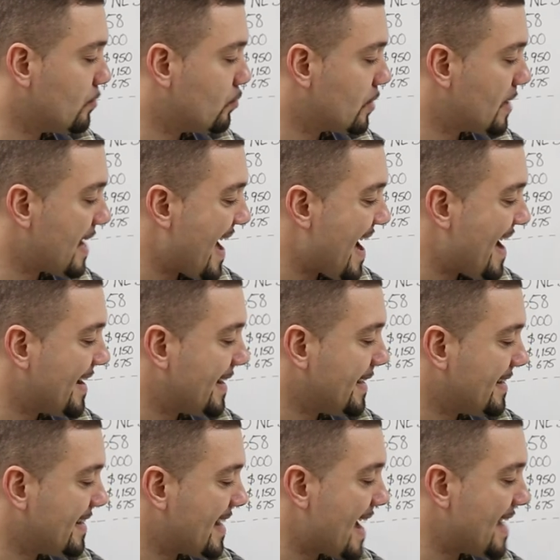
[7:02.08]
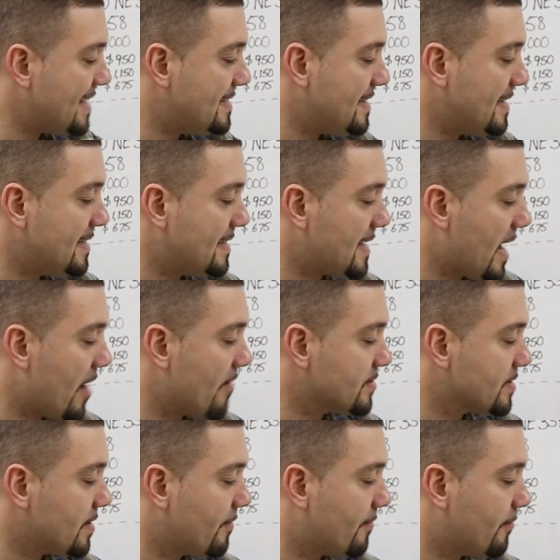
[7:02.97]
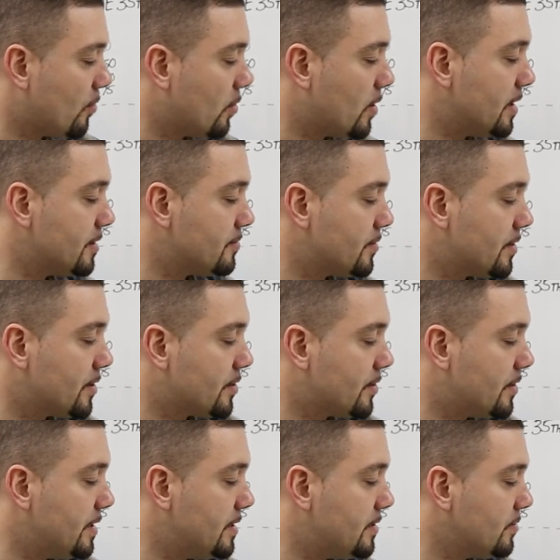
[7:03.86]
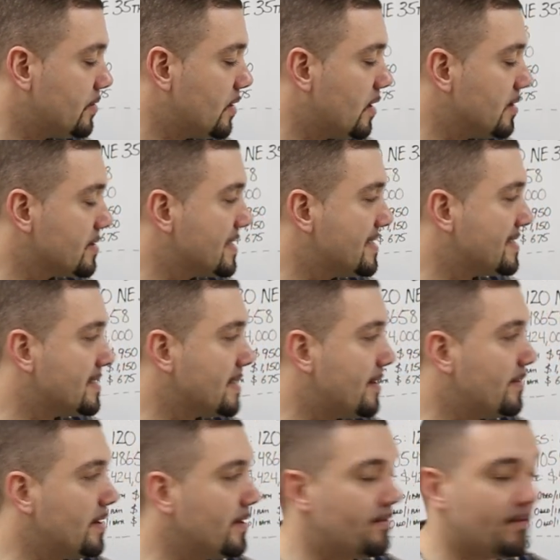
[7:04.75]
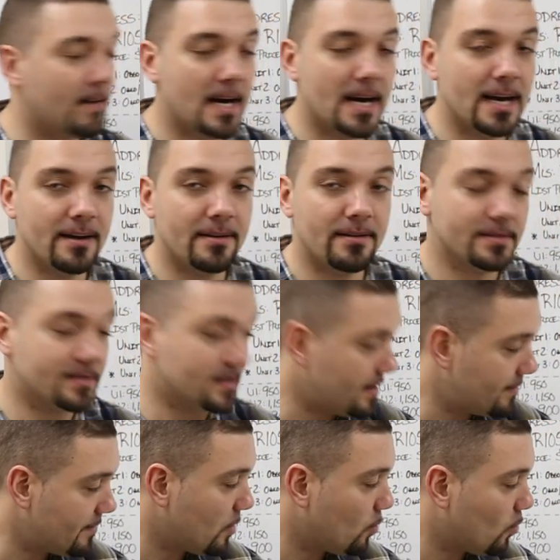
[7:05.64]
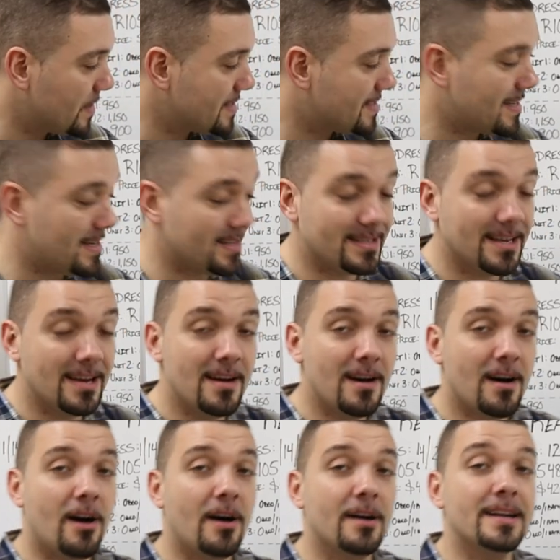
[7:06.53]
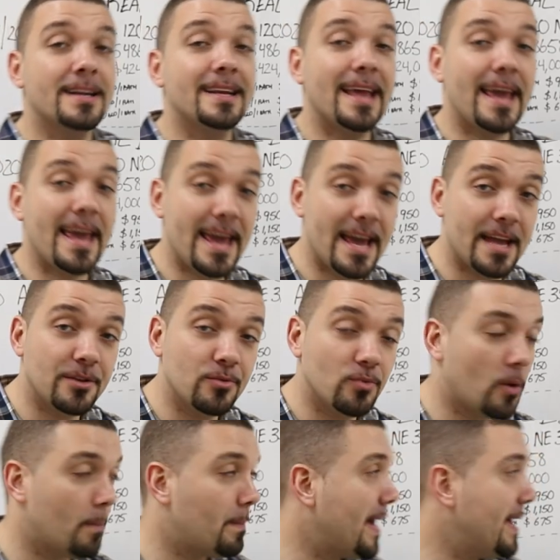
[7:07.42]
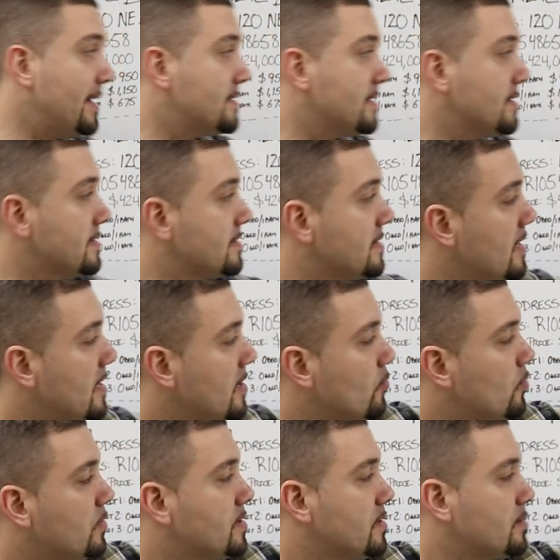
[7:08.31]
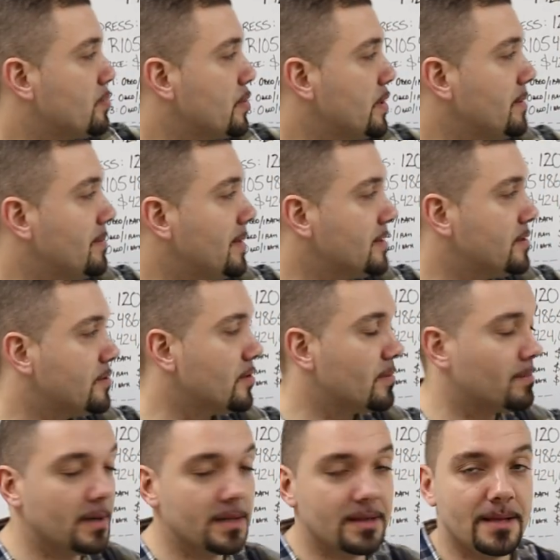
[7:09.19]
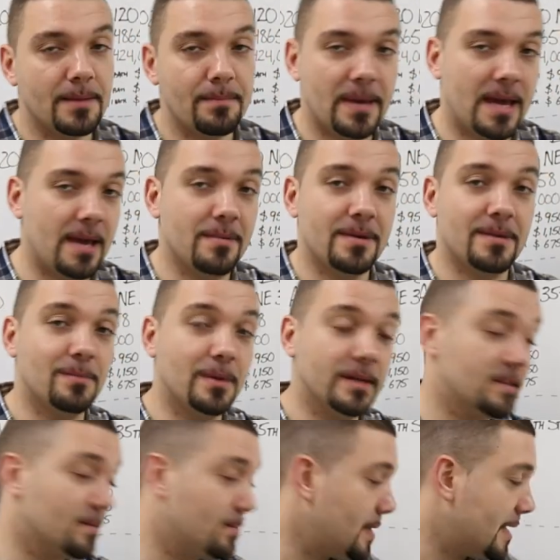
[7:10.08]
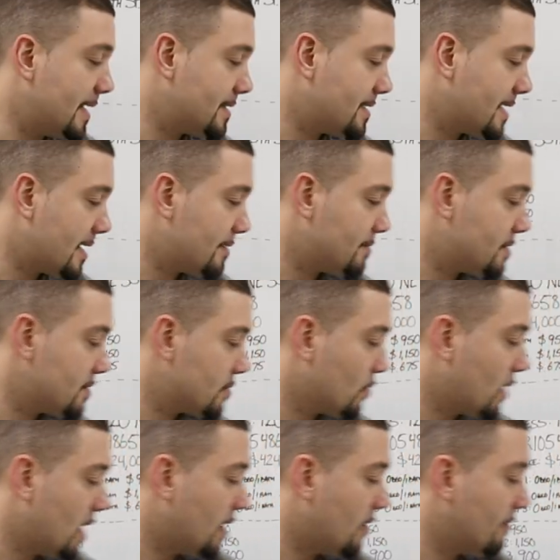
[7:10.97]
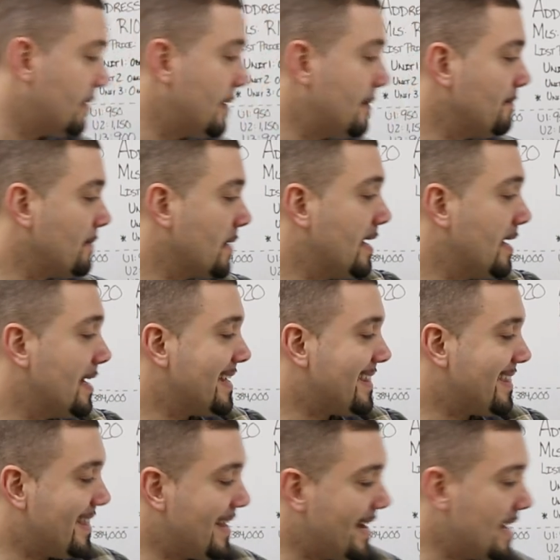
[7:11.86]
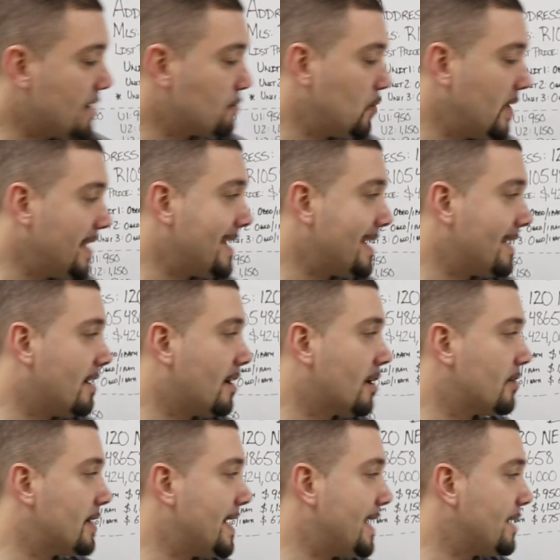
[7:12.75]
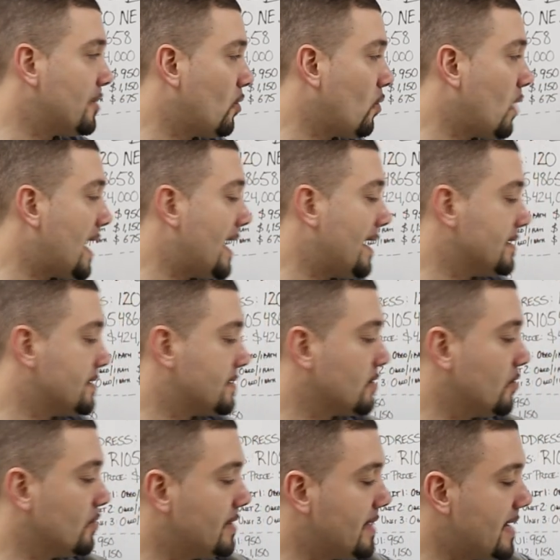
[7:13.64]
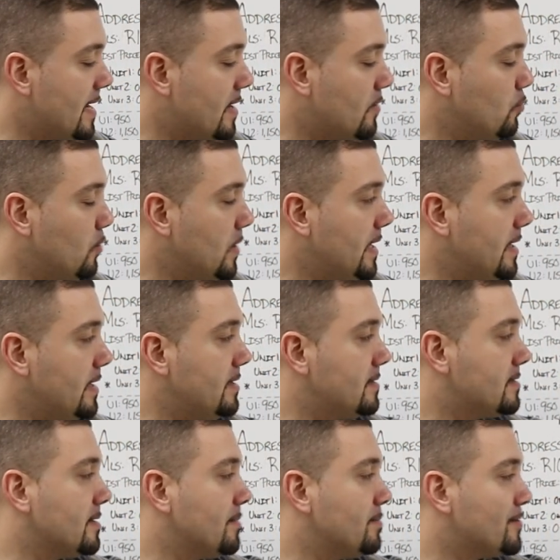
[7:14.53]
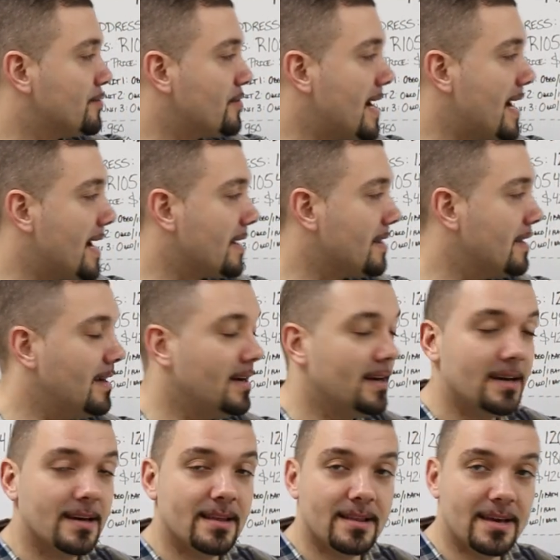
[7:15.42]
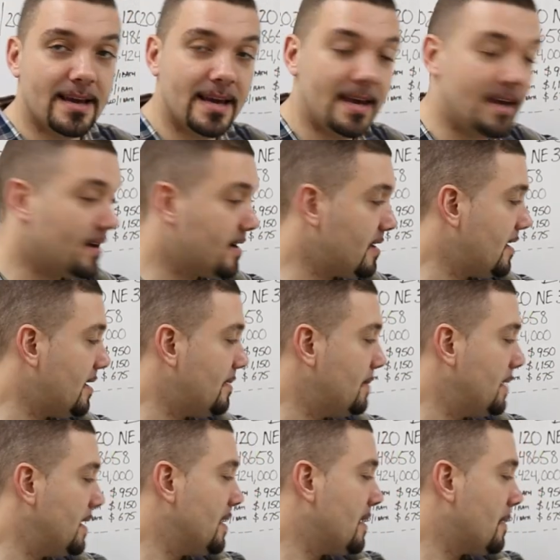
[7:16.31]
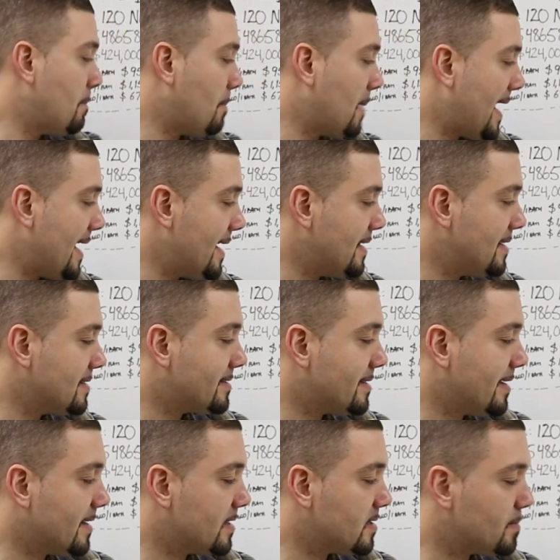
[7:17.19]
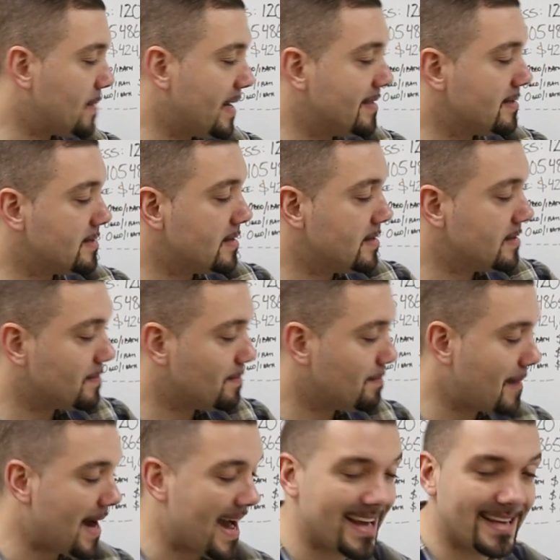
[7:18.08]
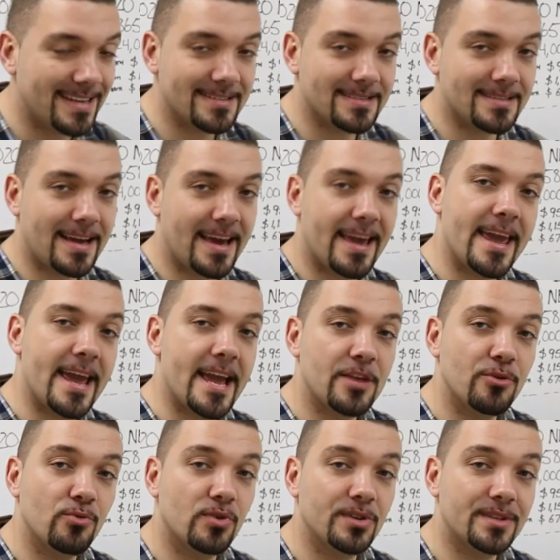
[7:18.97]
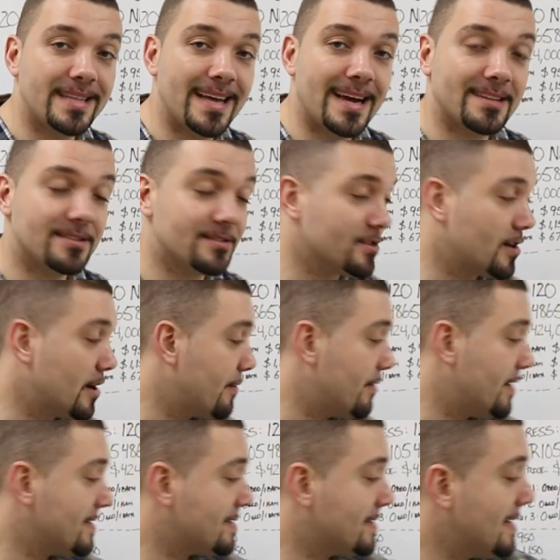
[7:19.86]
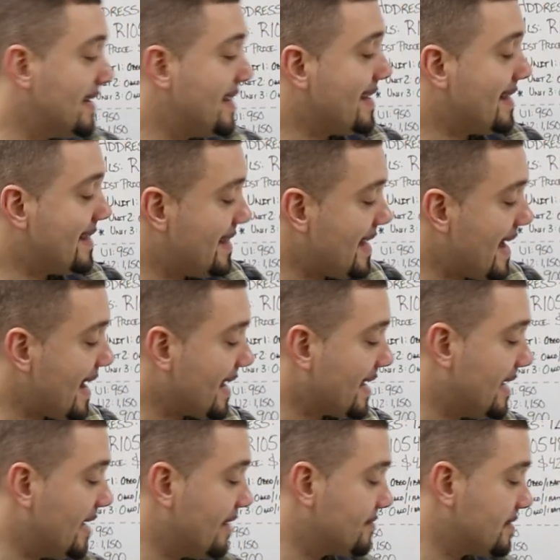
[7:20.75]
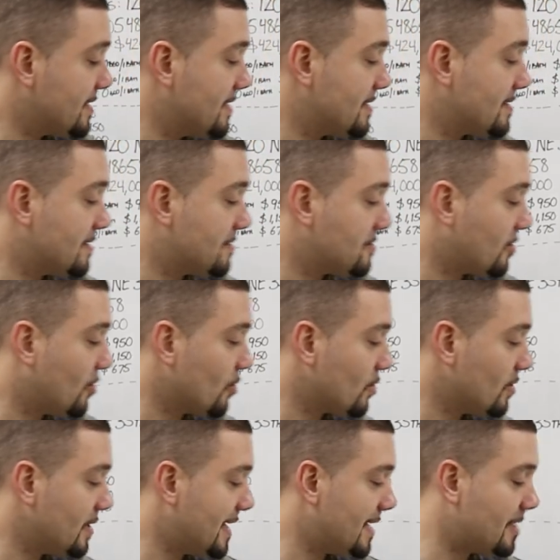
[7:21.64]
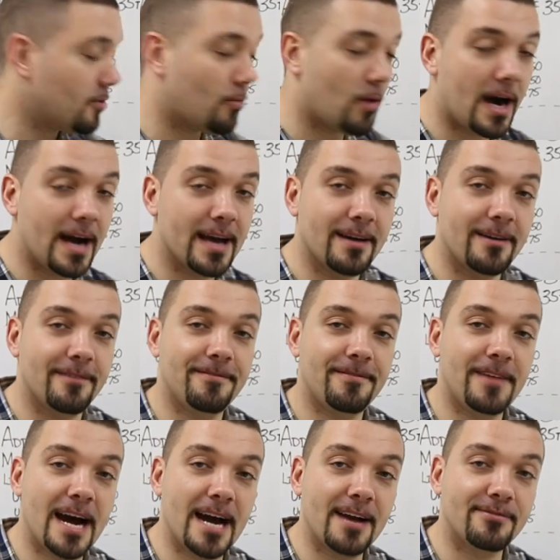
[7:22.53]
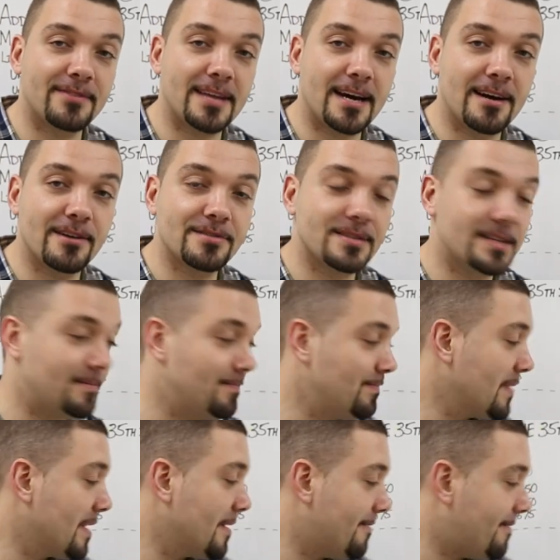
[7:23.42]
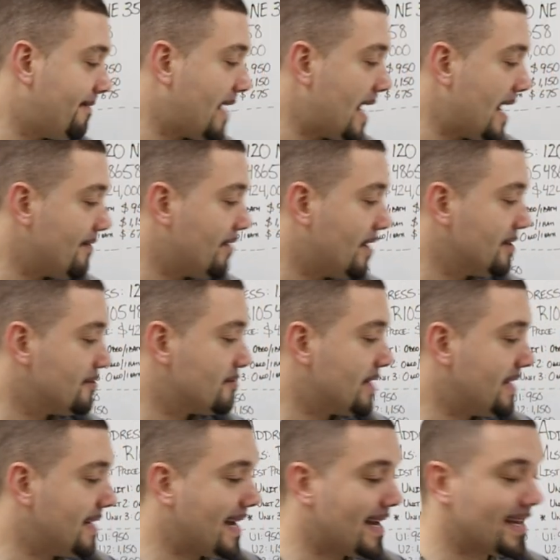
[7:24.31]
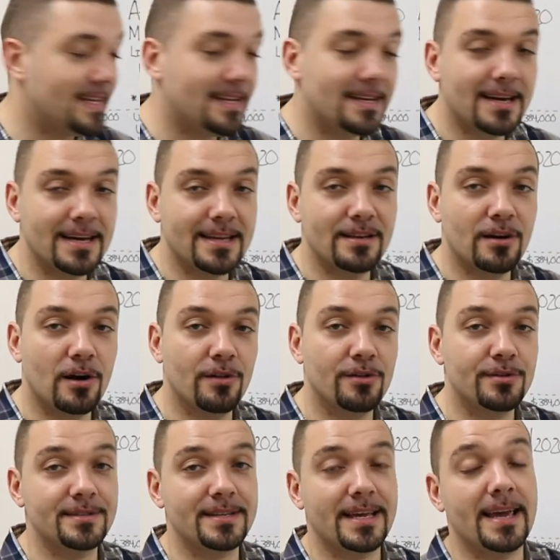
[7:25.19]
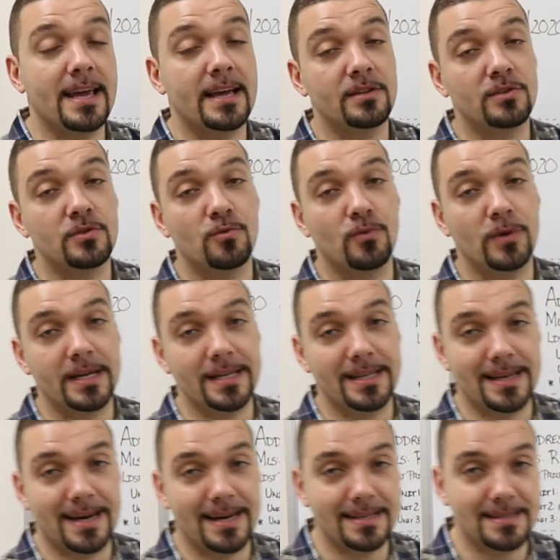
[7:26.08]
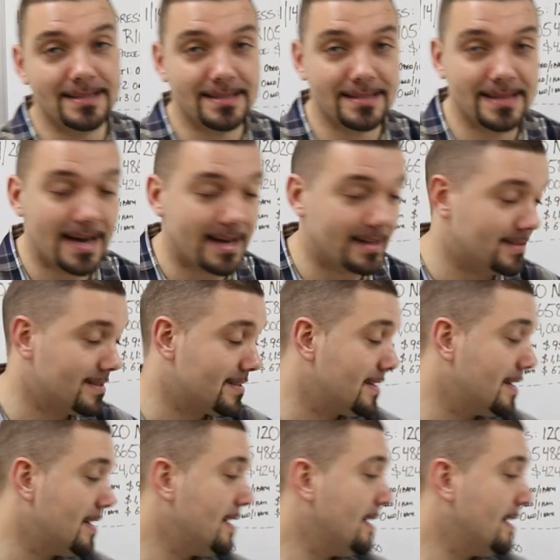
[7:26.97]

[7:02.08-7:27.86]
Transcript: we're adding $19,432.71 on an annual basis, which is pretty much your monthly payment multiplied times 12. Then we get our NOI. So then we subtract the income minus the expenses minus the annual debt service. That gives us a total NOI of 5000 $599.29.